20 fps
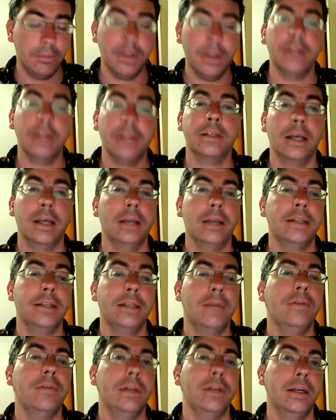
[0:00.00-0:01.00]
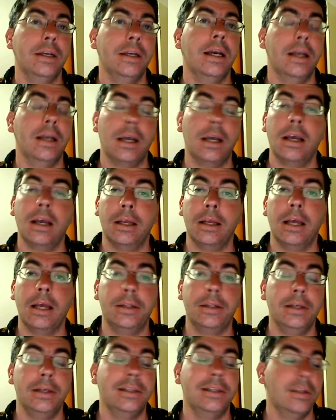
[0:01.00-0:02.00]
But it's definitely
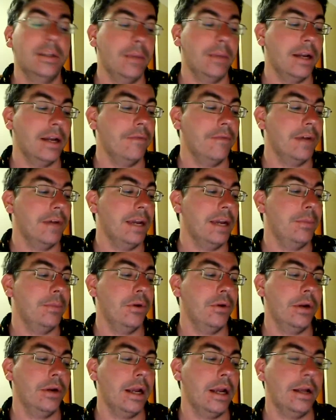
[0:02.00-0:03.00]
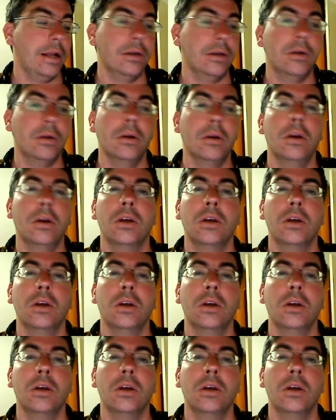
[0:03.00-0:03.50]
a decent amount of vapour and